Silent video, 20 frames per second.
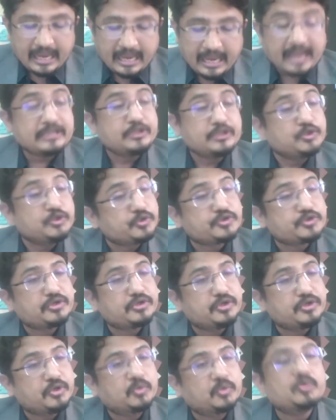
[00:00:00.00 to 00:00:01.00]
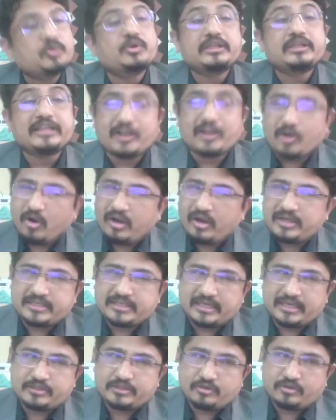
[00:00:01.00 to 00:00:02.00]
This is for teachers, and
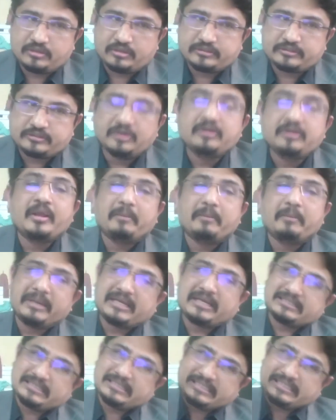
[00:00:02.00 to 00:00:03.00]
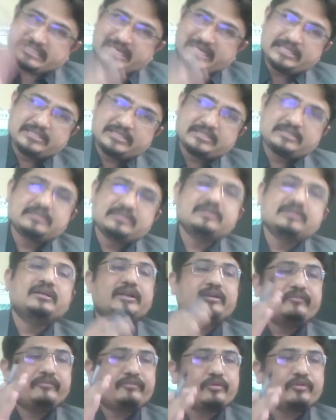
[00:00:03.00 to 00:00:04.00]
you should know the content also
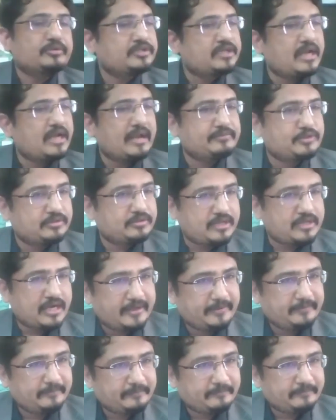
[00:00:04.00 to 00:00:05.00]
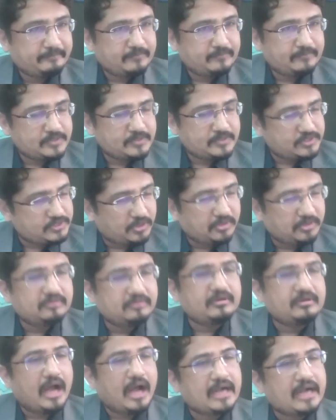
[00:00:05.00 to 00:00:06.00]
because it changes from time to time.
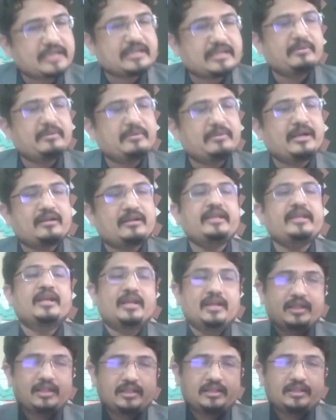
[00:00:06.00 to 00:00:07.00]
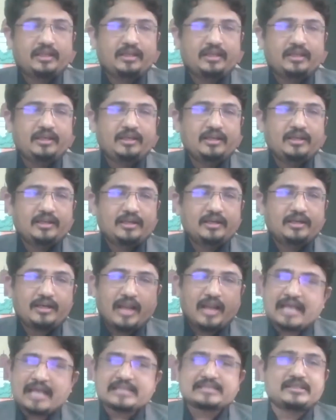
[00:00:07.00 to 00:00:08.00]
So ultimately,
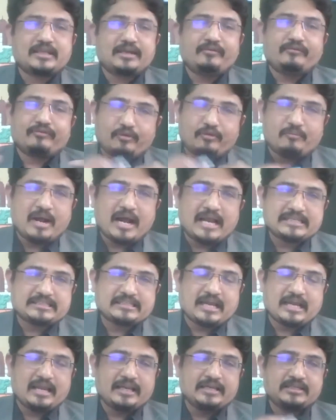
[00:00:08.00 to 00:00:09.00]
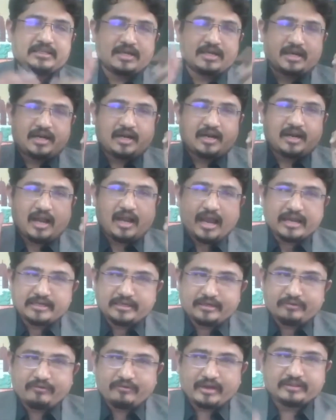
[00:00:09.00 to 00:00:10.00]
the last thing from my side,
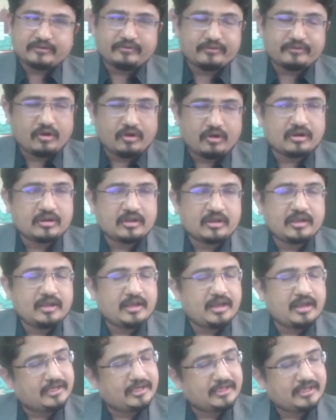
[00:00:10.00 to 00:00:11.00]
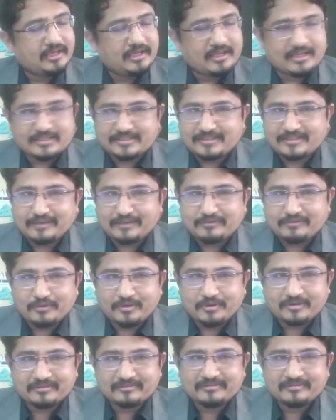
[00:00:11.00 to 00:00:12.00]
identify the frog and kiss that
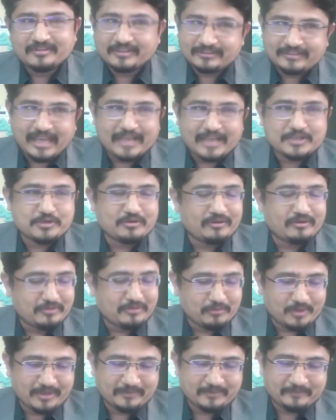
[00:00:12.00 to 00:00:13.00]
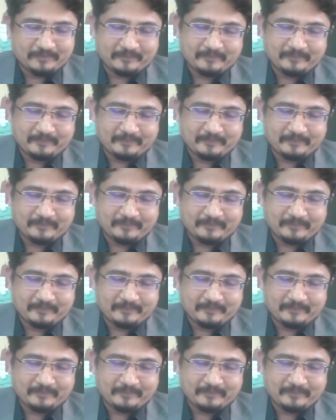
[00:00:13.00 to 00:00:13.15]
frog. Thank you, everyone.